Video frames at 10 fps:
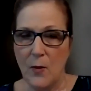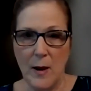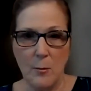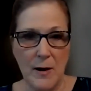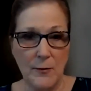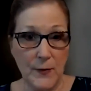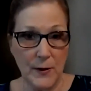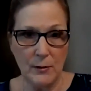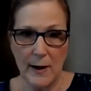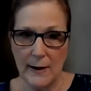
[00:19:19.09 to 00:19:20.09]
They may
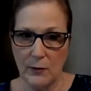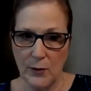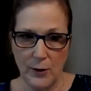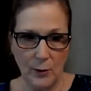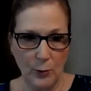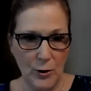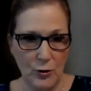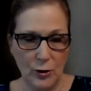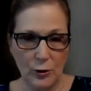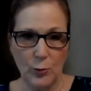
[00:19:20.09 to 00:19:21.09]
feel like the
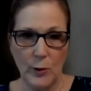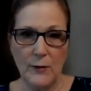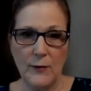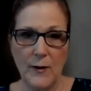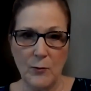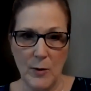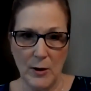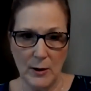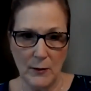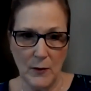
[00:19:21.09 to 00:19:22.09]
original 25
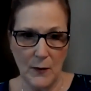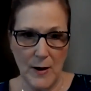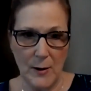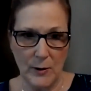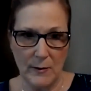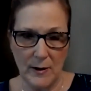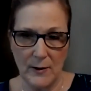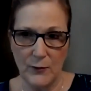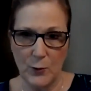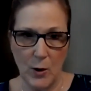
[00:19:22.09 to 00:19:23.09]
million that they
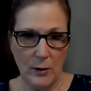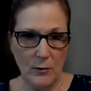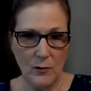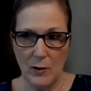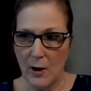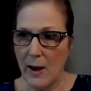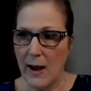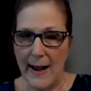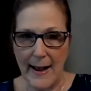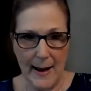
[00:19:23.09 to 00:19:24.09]
received was
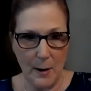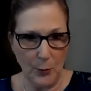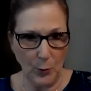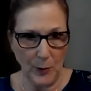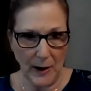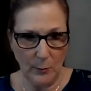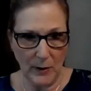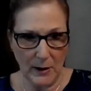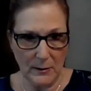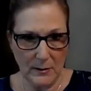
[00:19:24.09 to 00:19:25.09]
ample
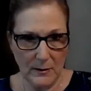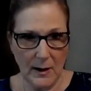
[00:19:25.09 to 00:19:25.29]
payment.